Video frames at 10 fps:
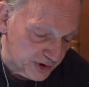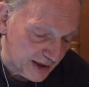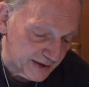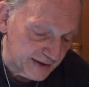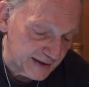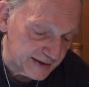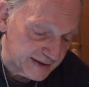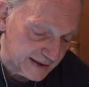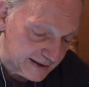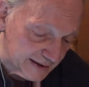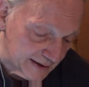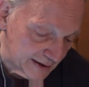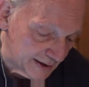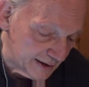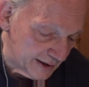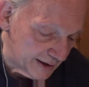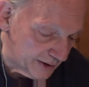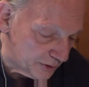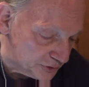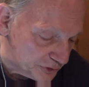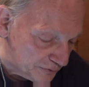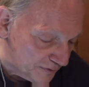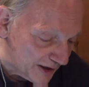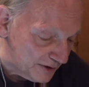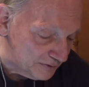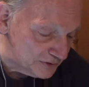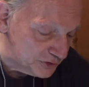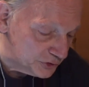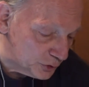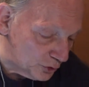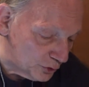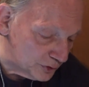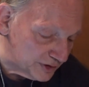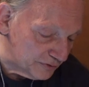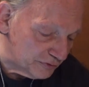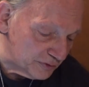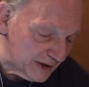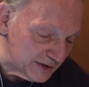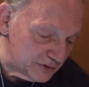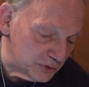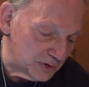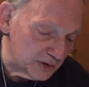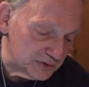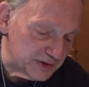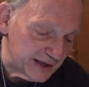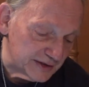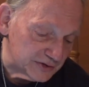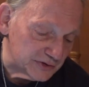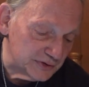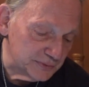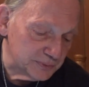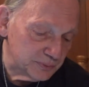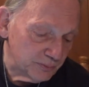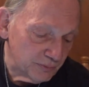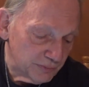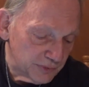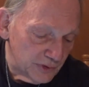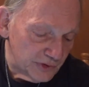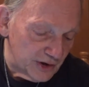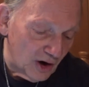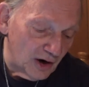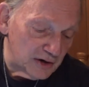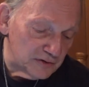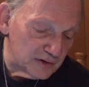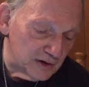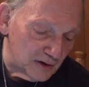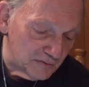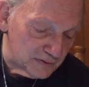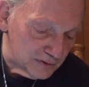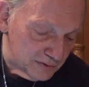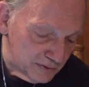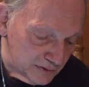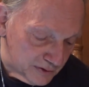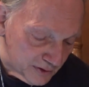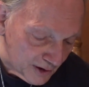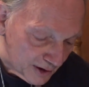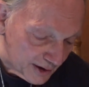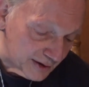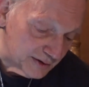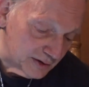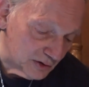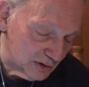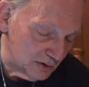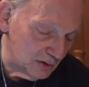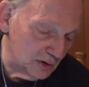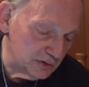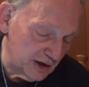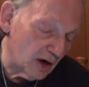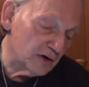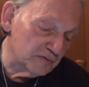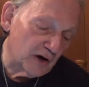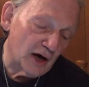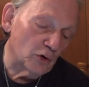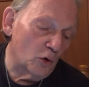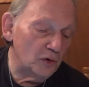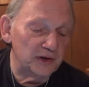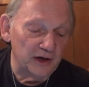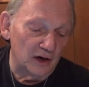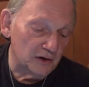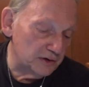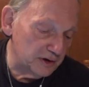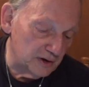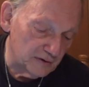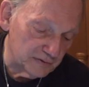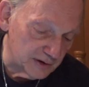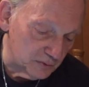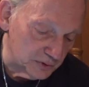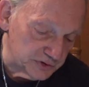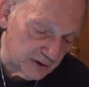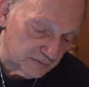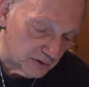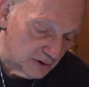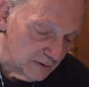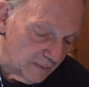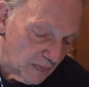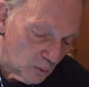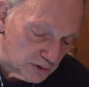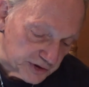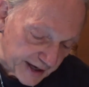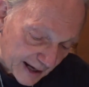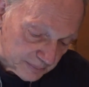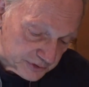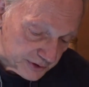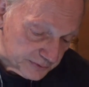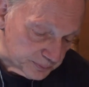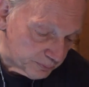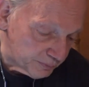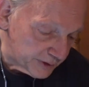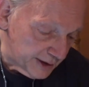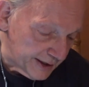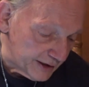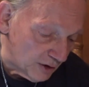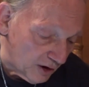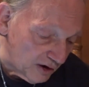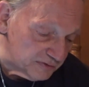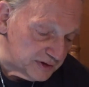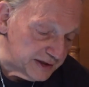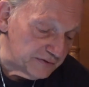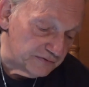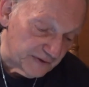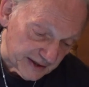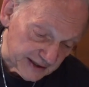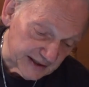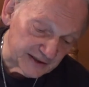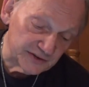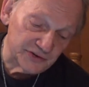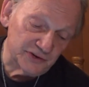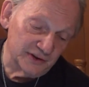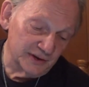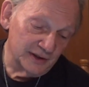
died that day. The survivors turned and fled to their tents. The Ark of the Covenant, God, the Ark of God or the Ark of the Covenant, whichever, was captured, and Hophni and Phinehas,